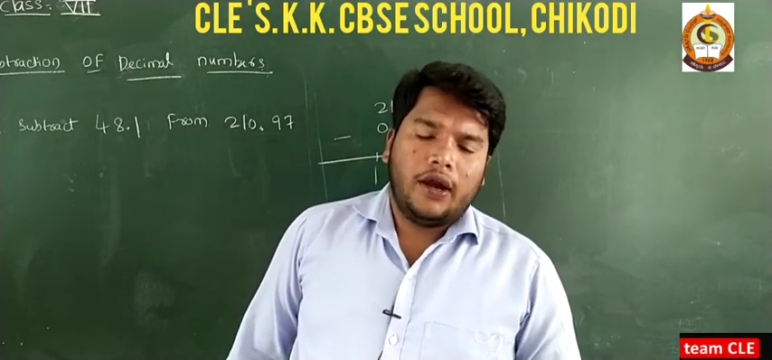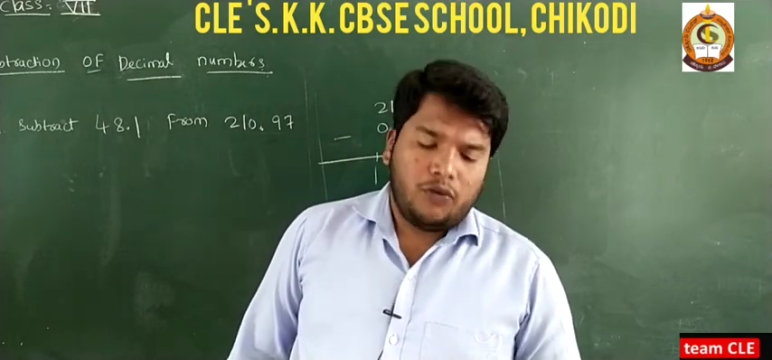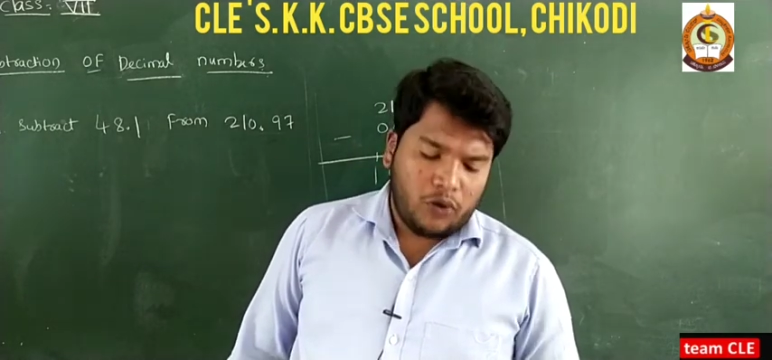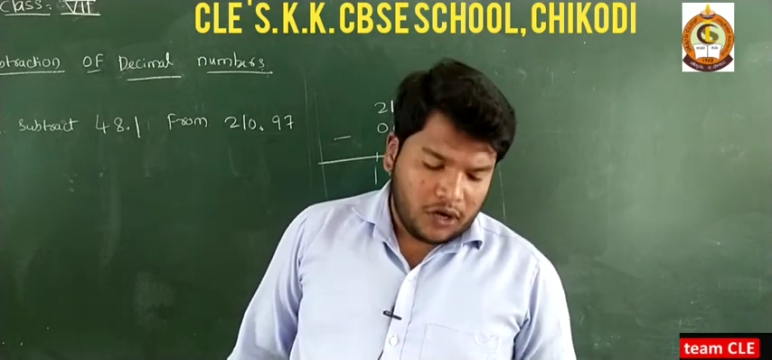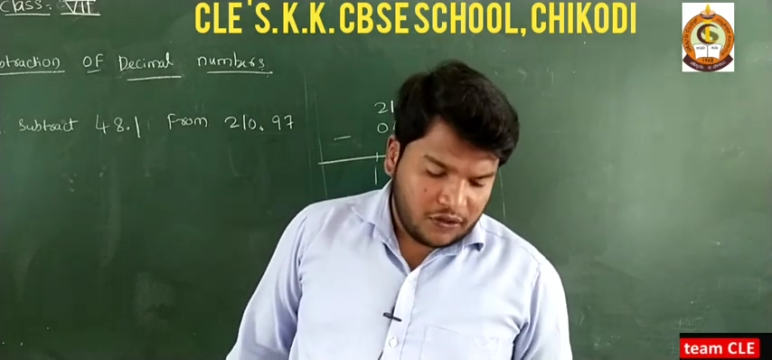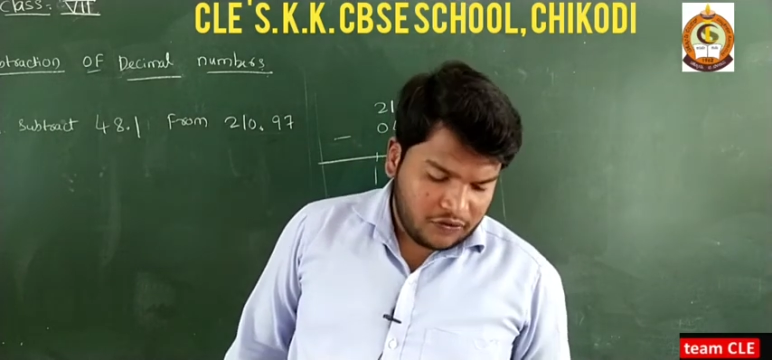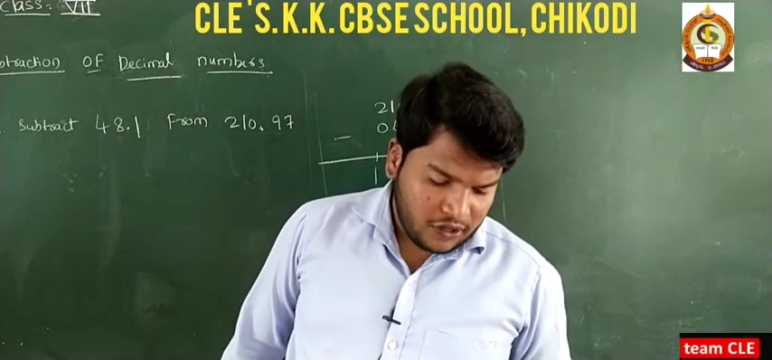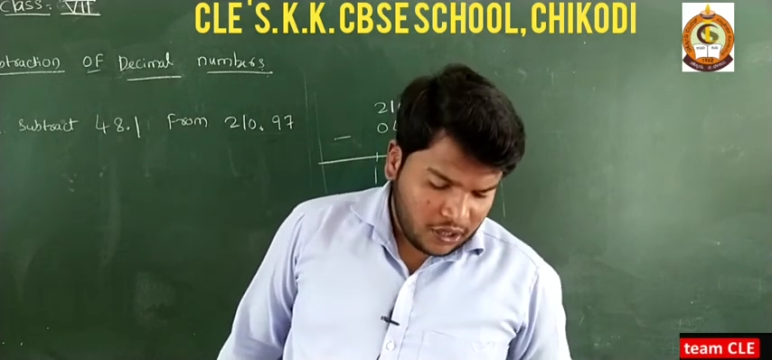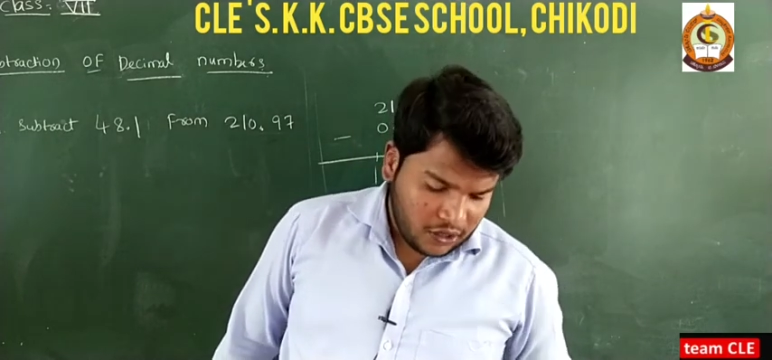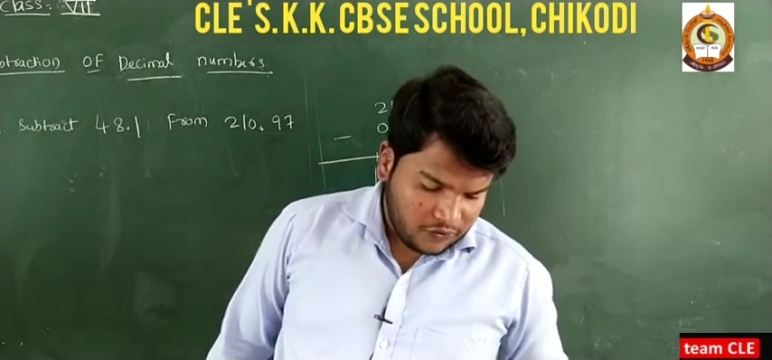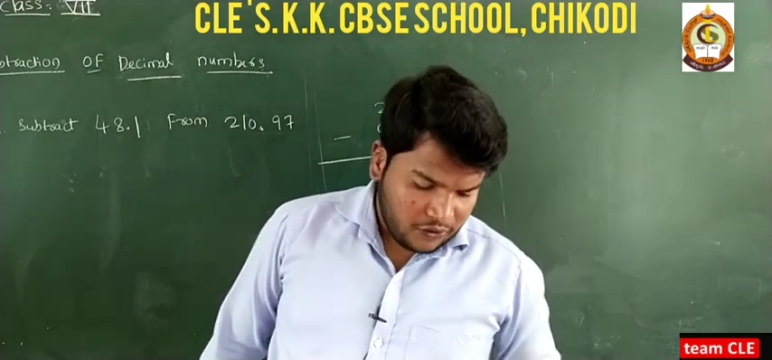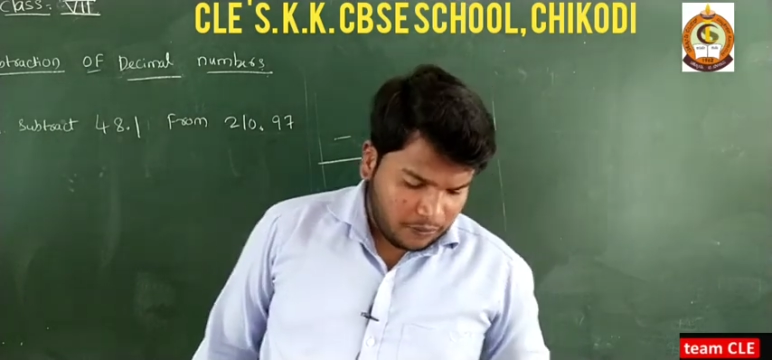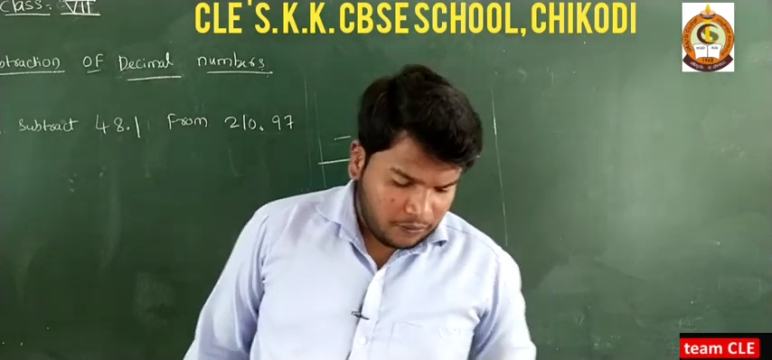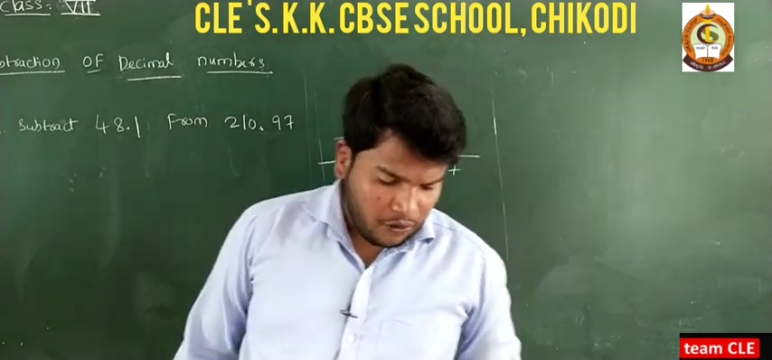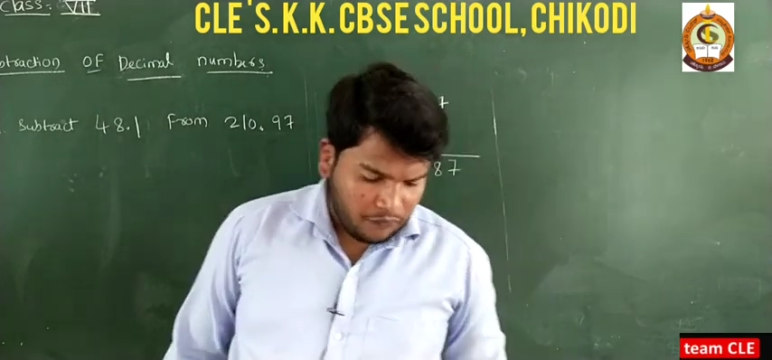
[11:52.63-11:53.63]
what is the
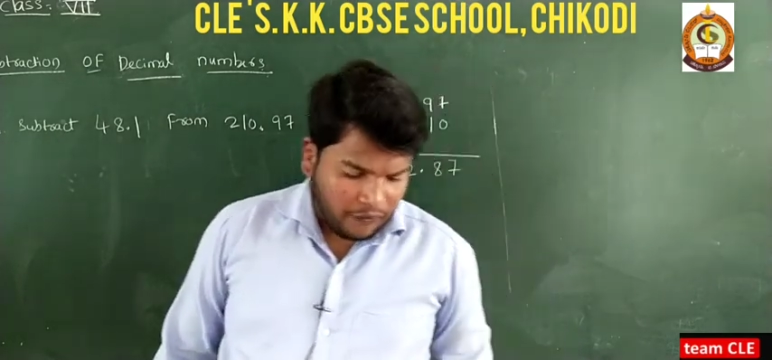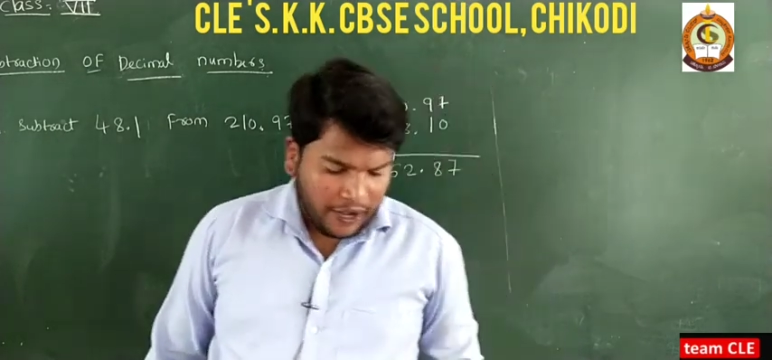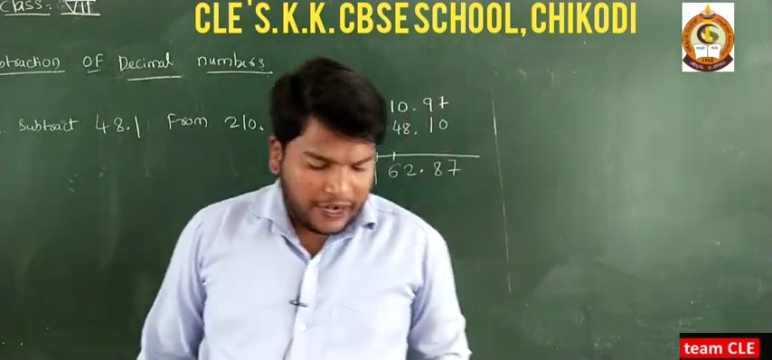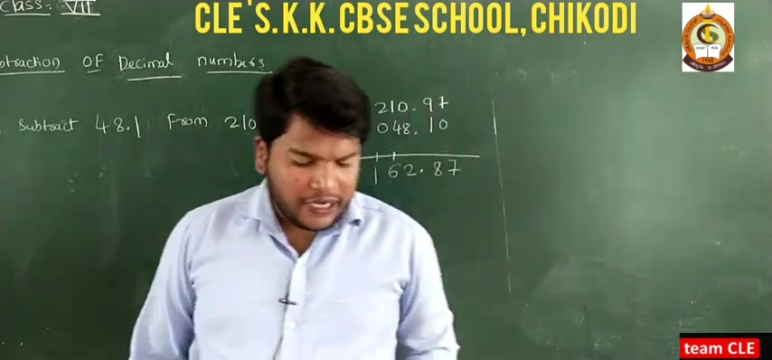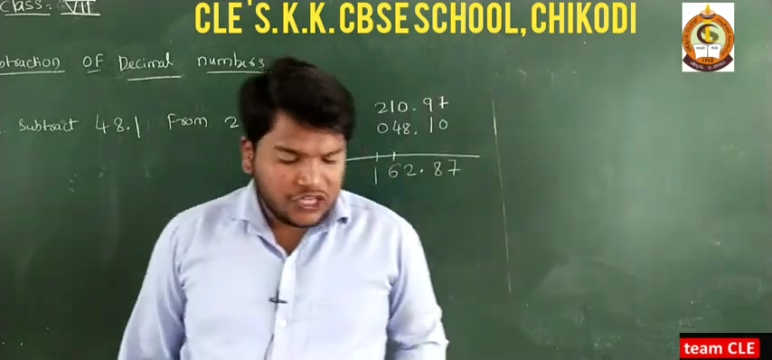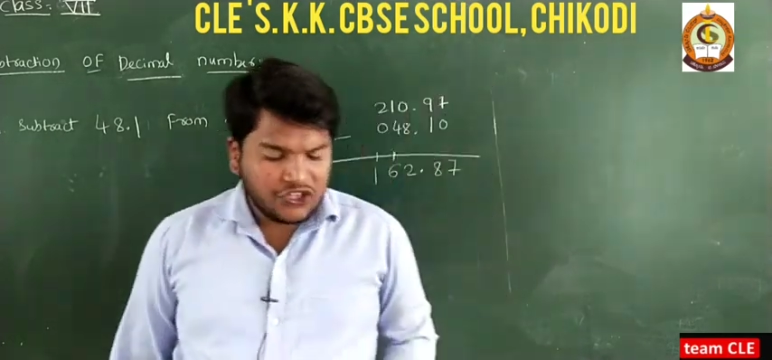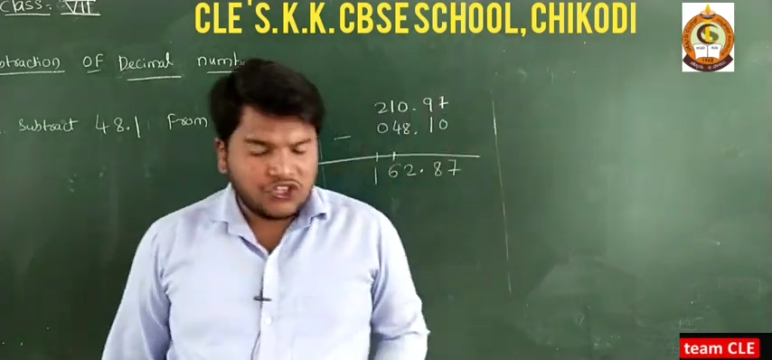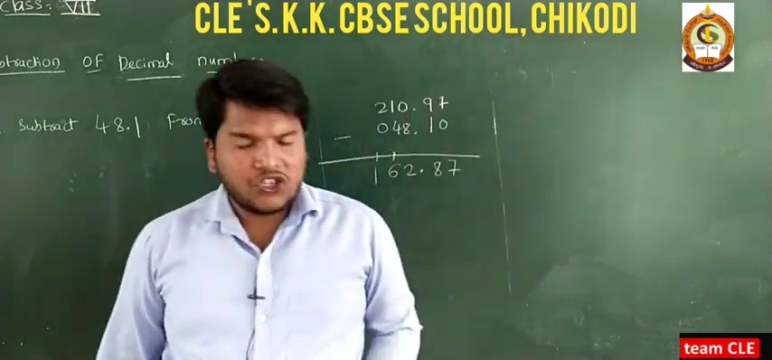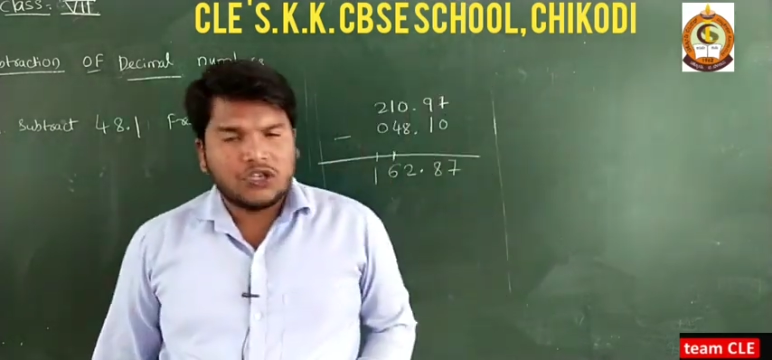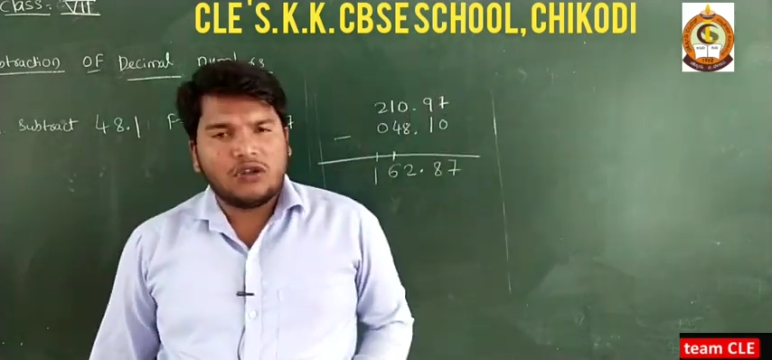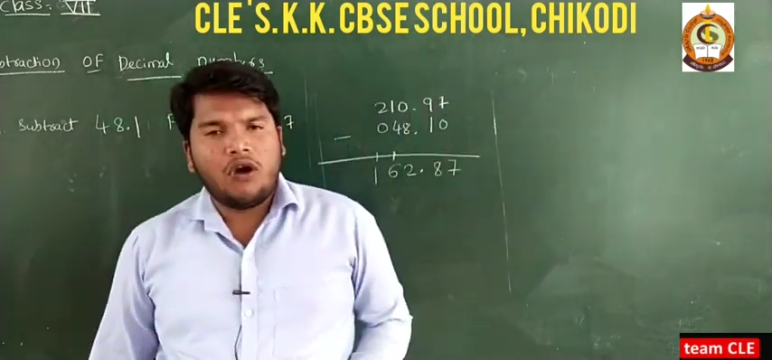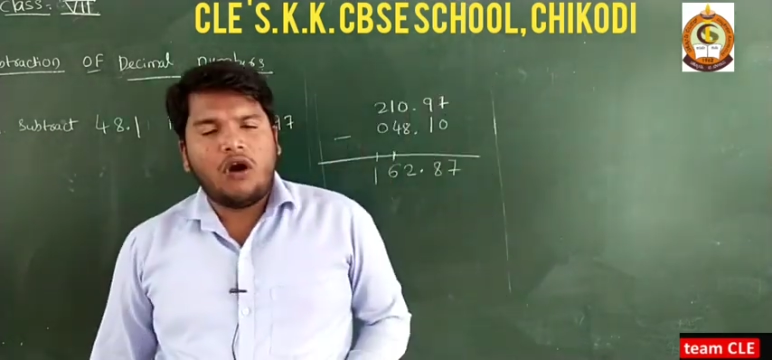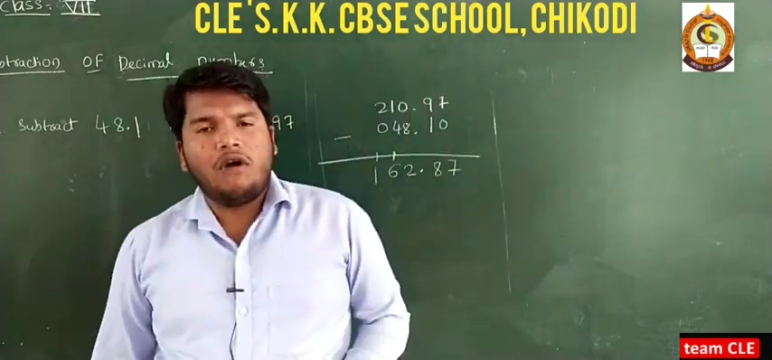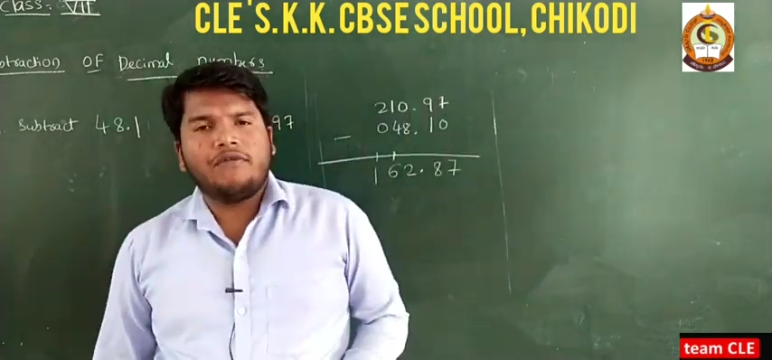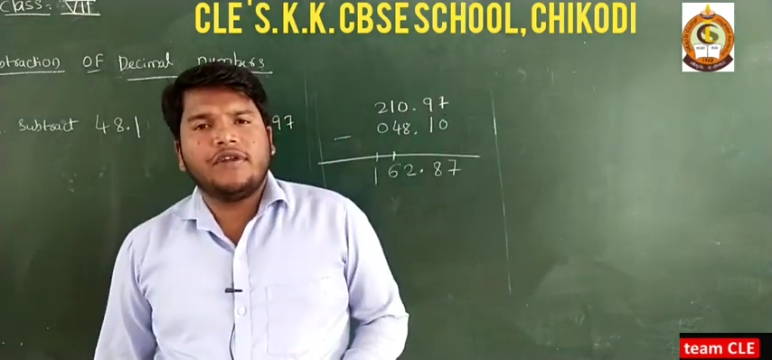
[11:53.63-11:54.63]
concept of addition
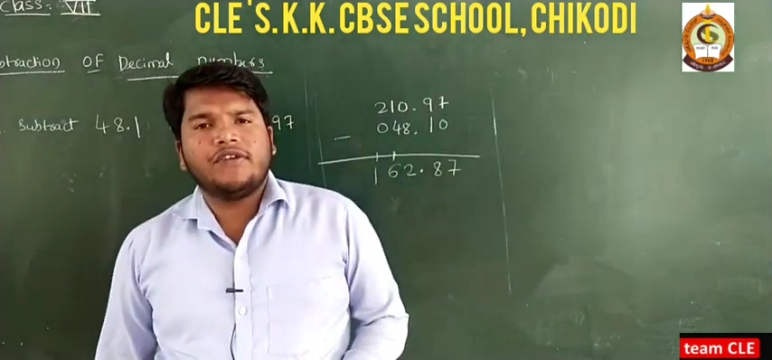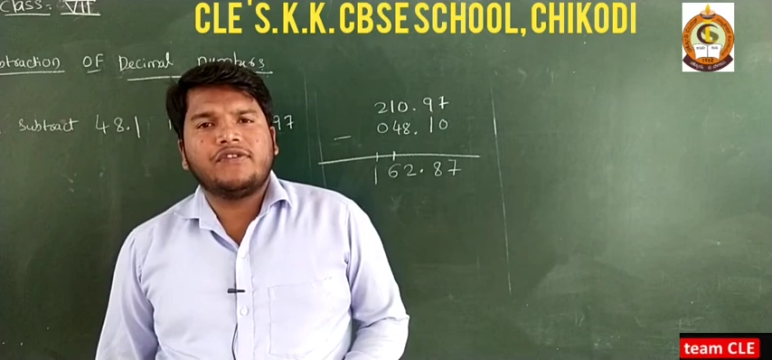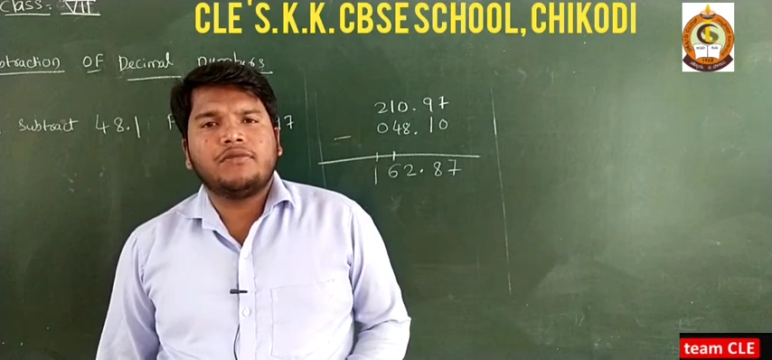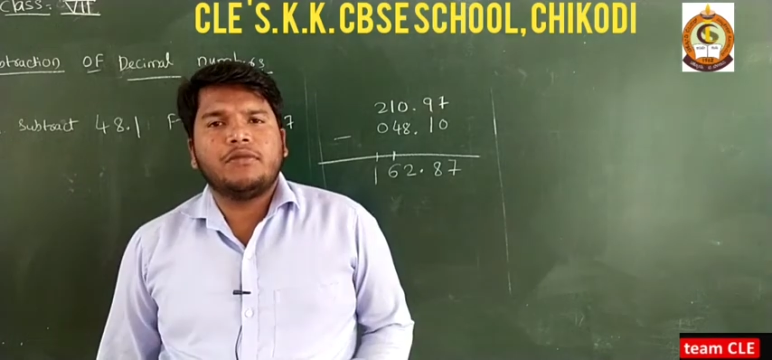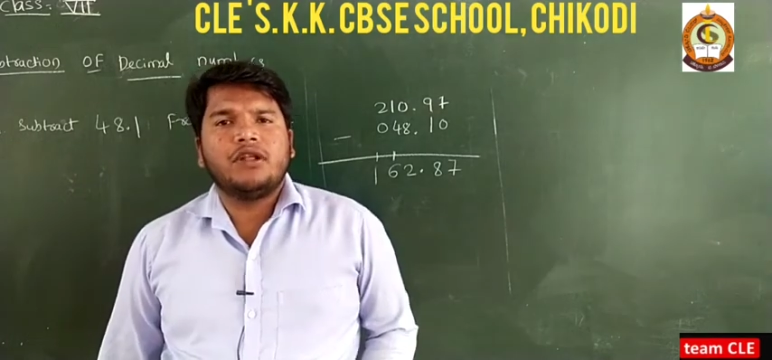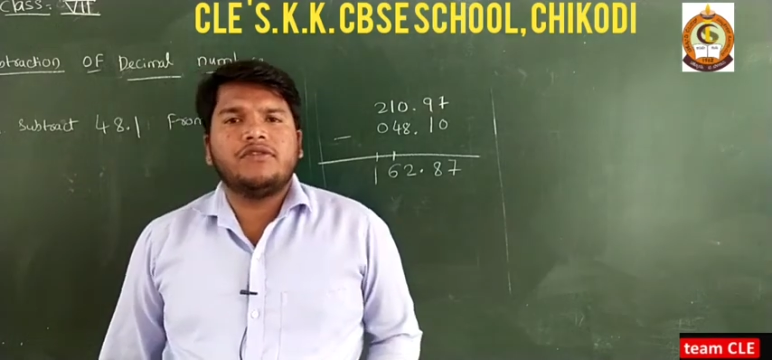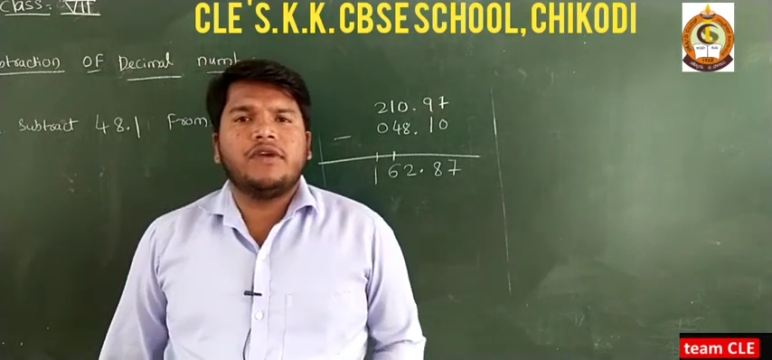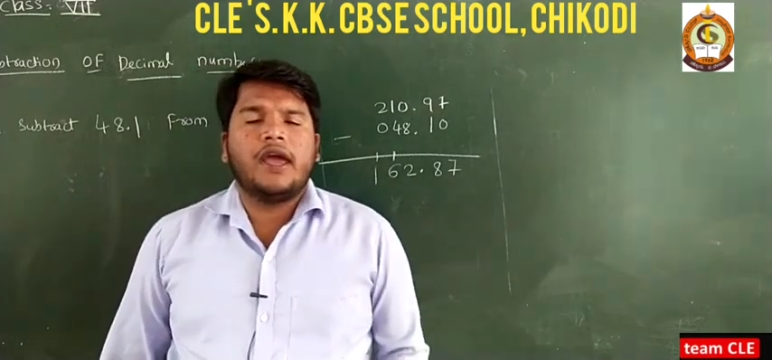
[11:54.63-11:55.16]
of decimals